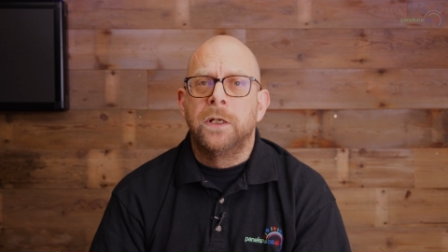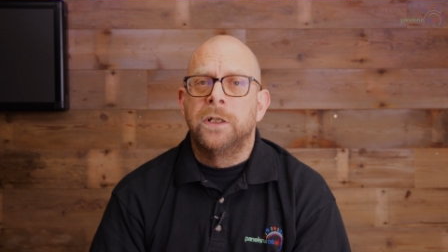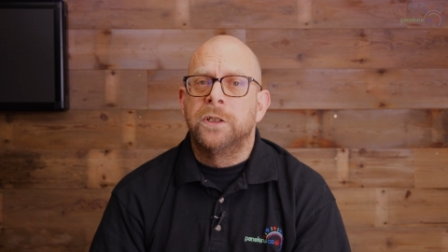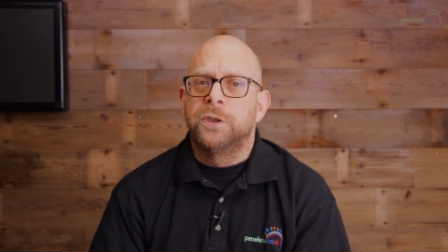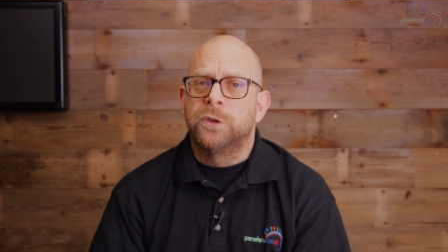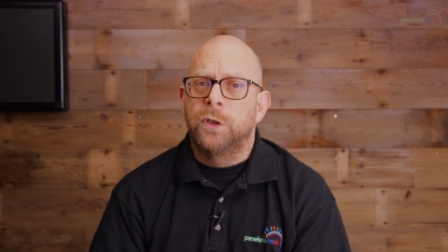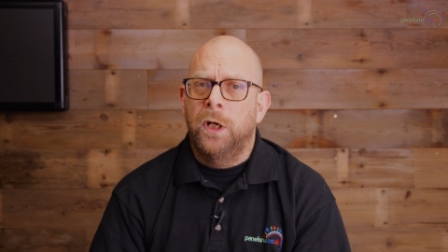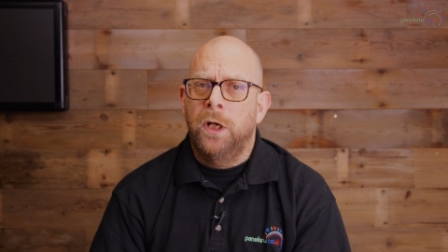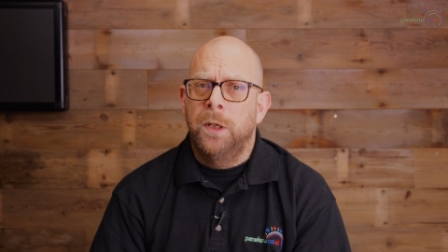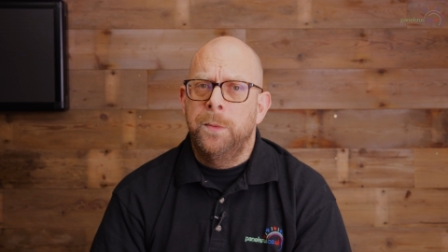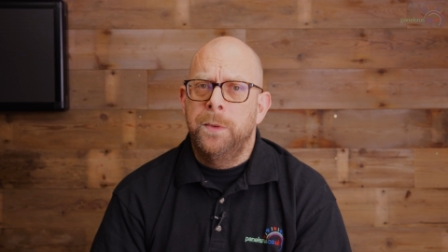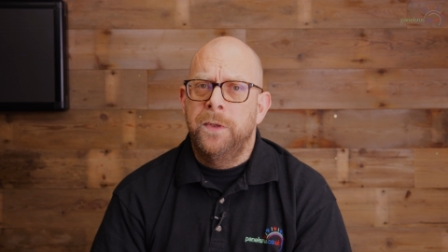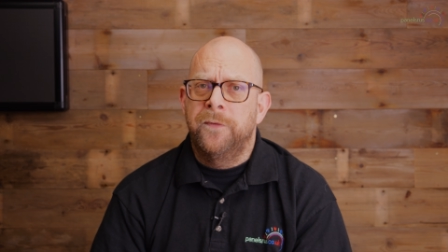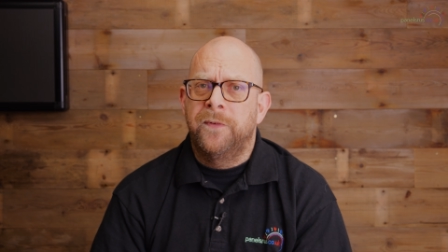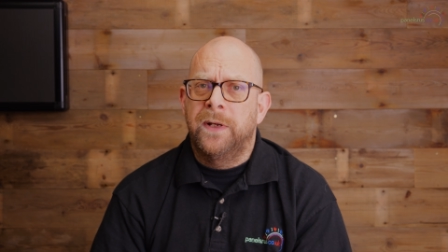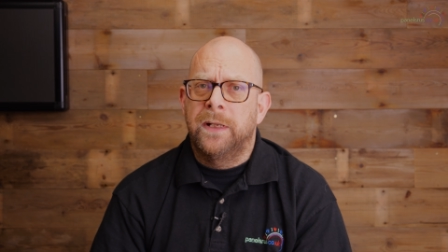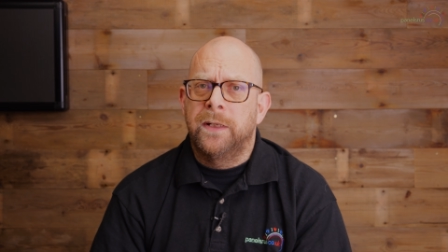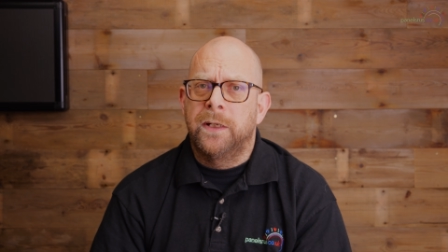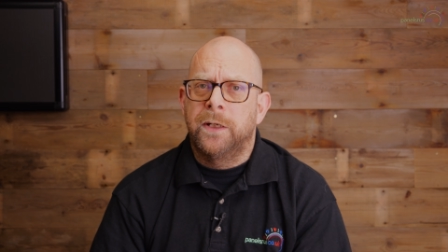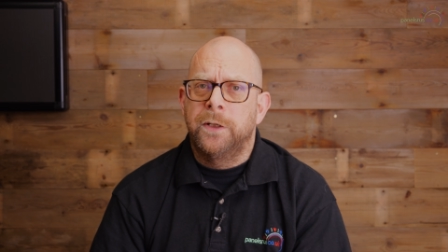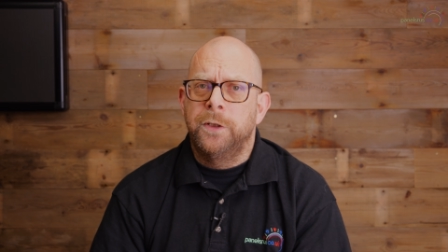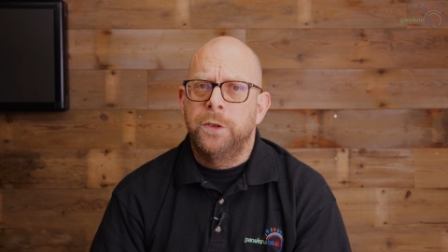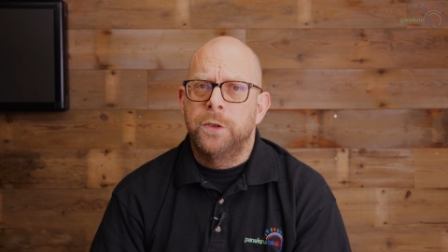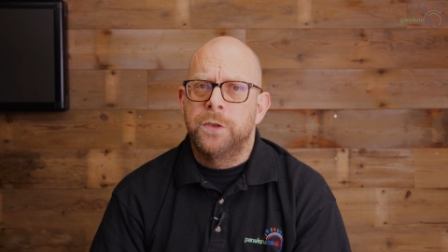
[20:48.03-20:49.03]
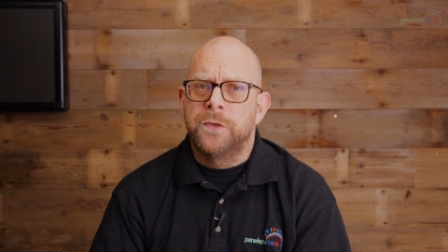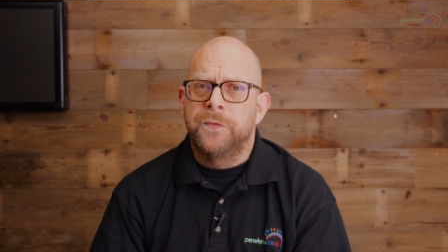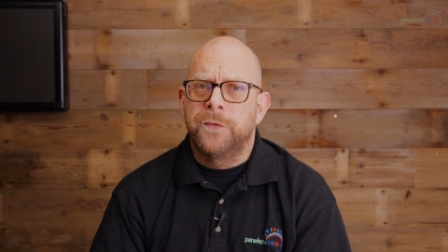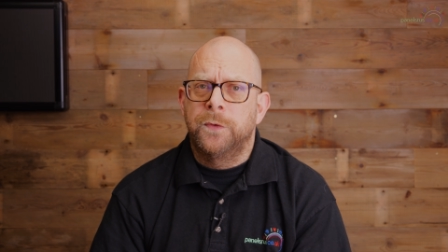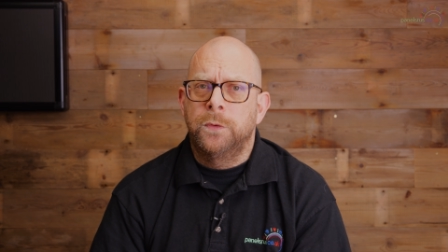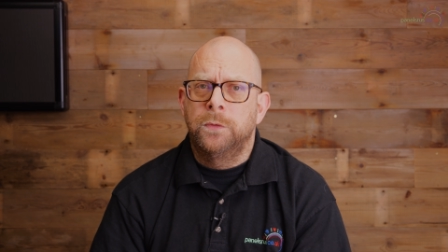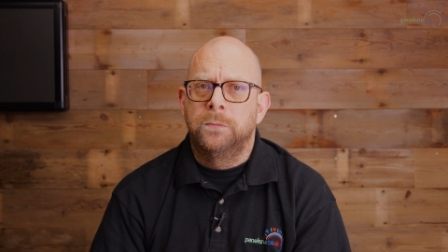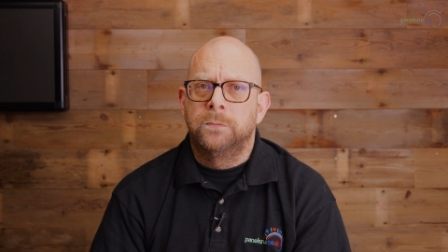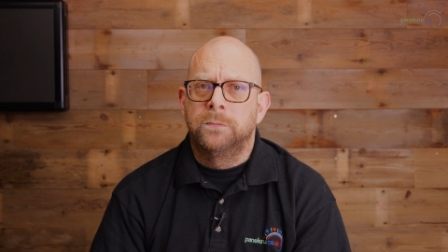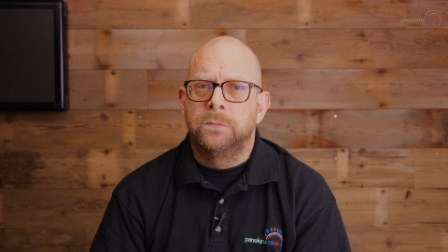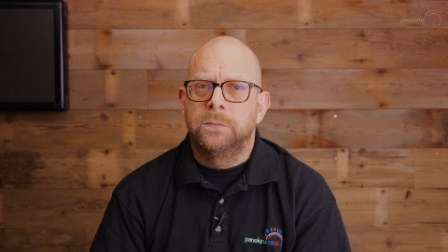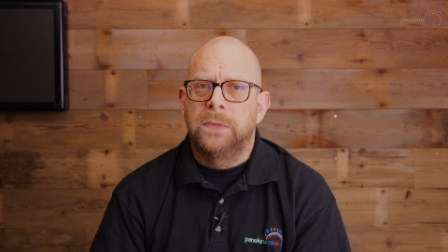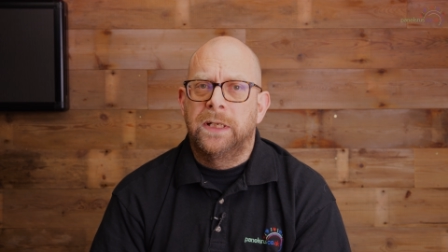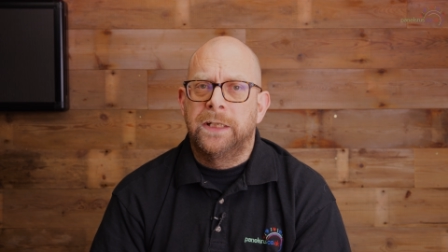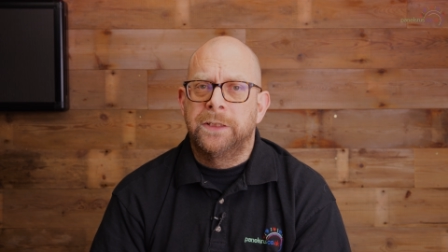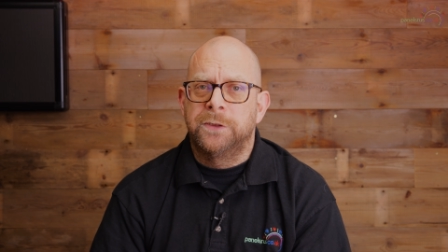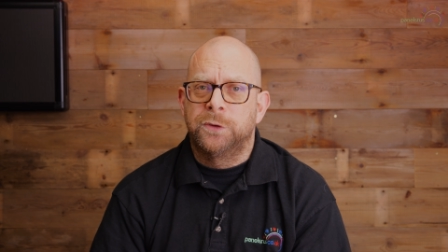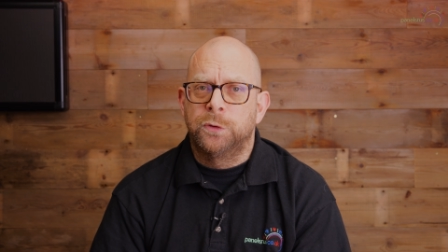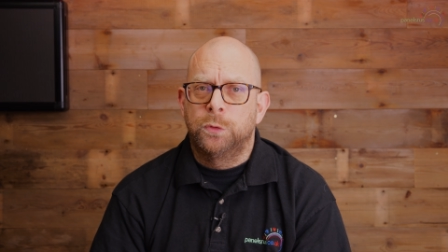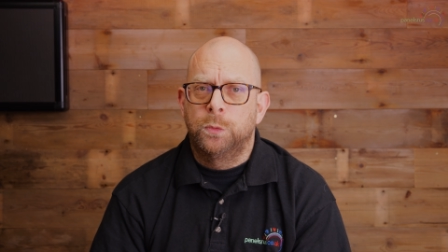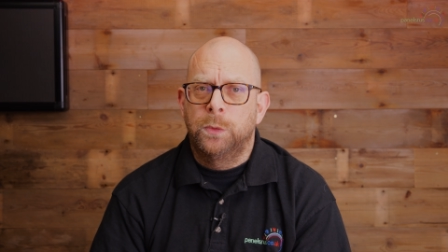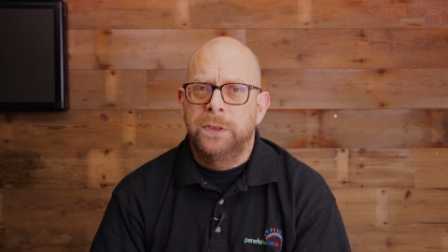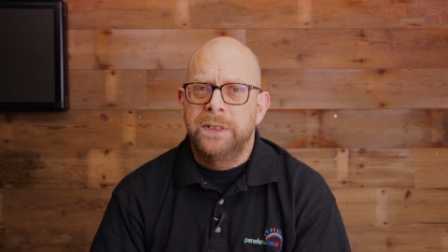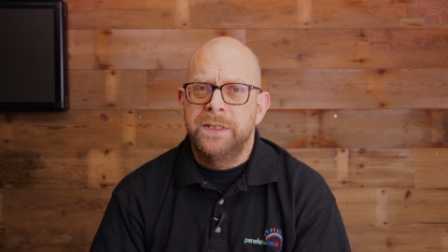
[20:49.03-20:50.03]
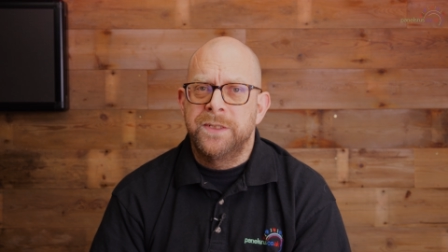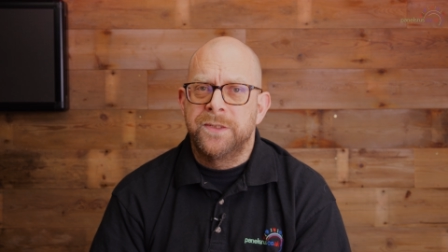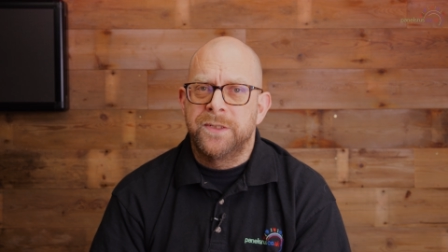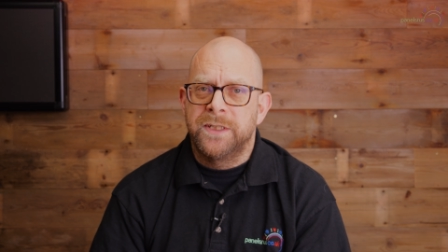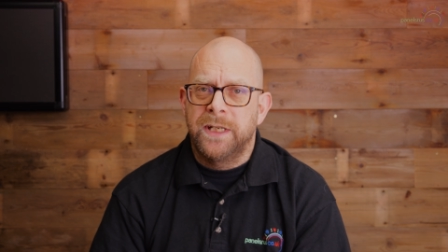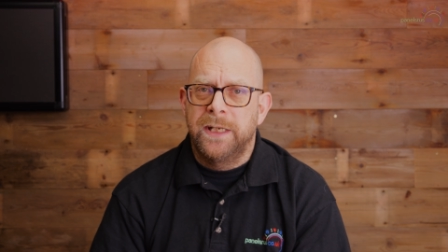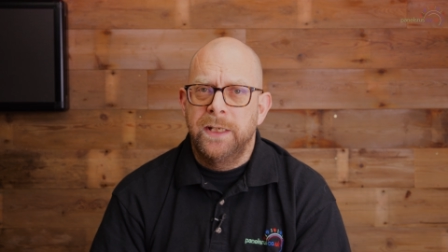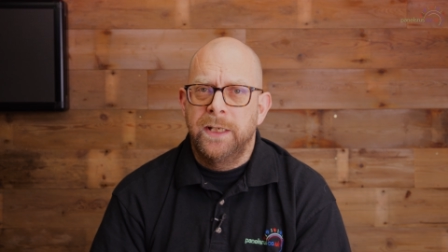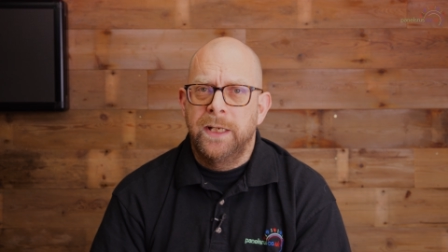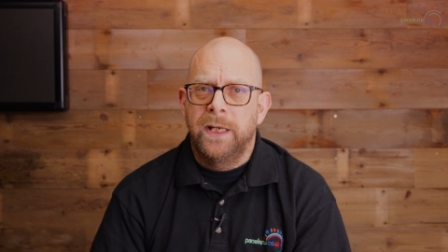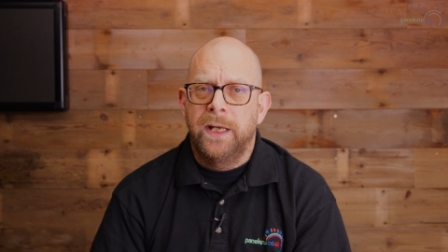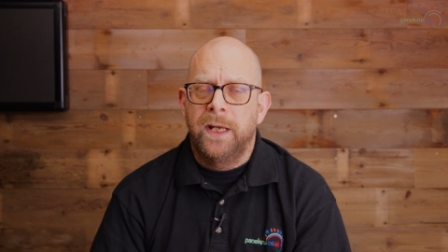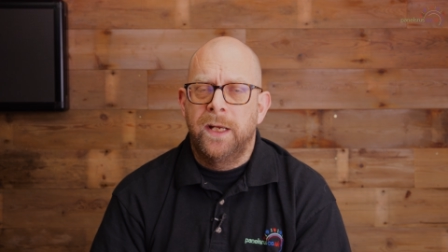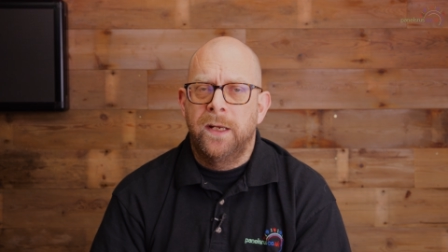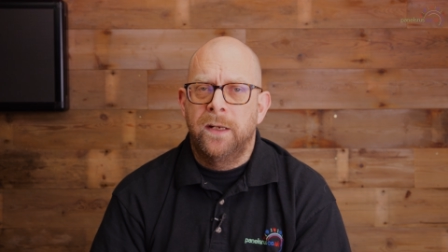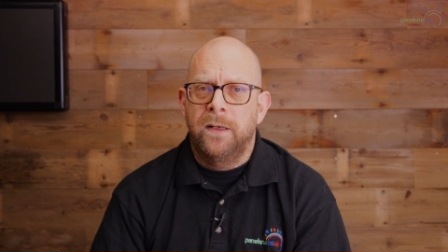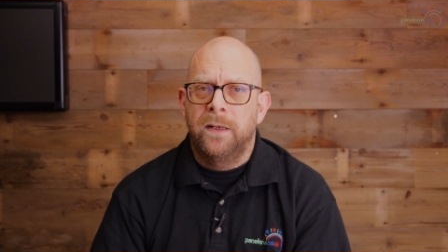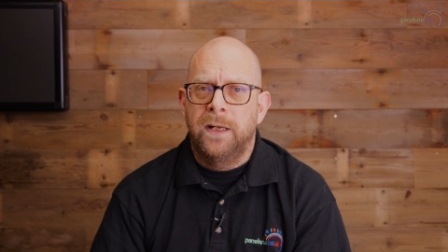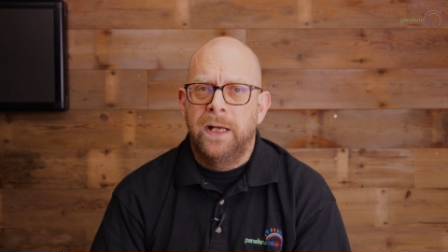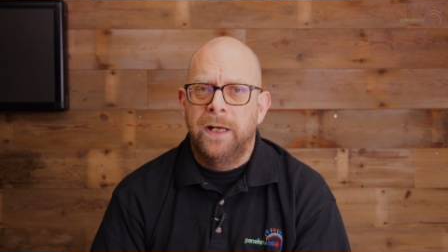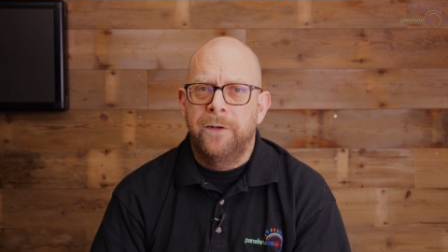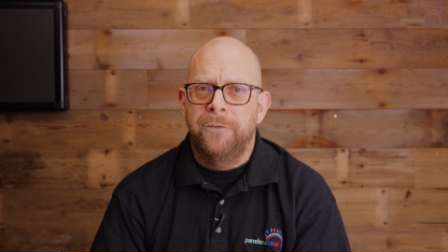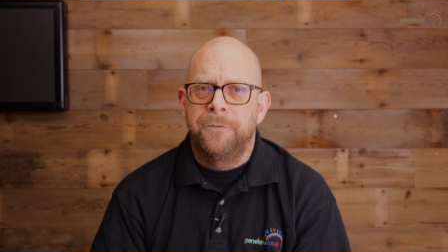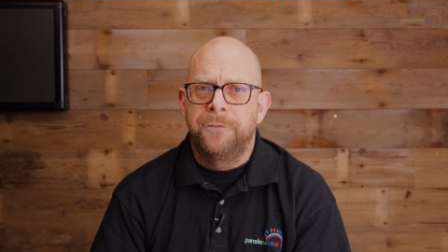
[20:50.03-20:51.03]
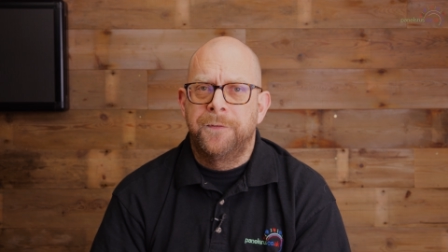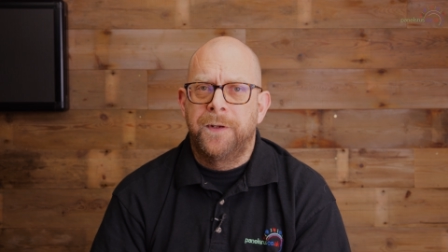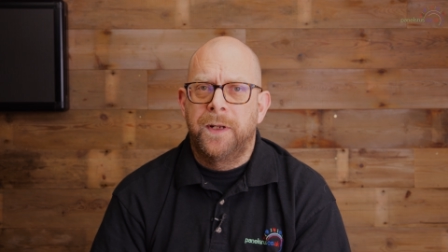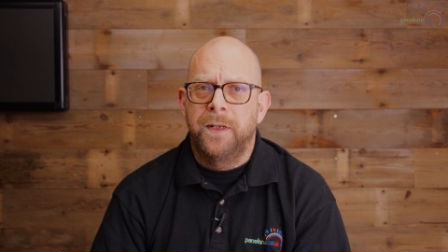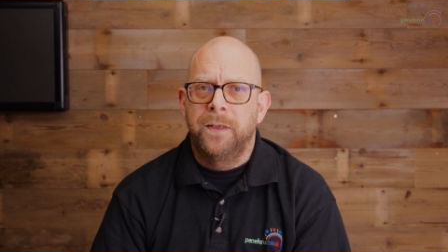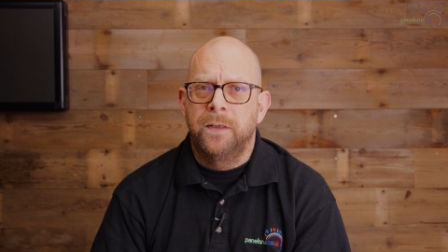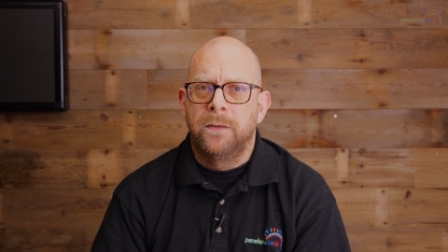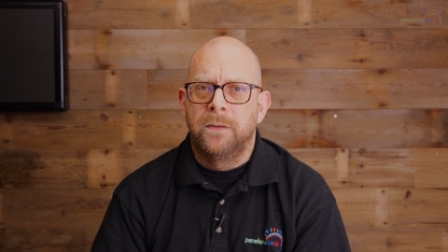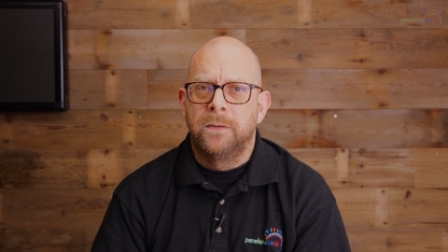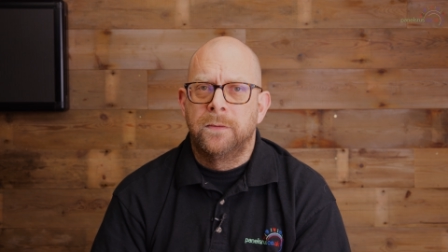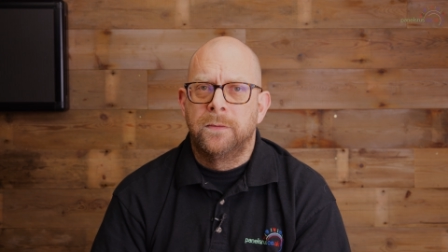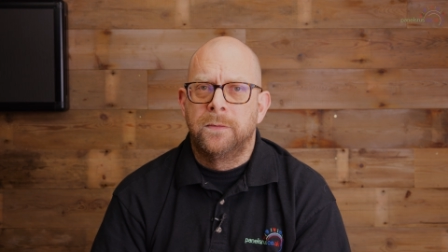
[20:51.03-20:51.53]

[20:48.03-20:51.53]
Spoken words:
So I hope you found that useful. As always, take care, have fun,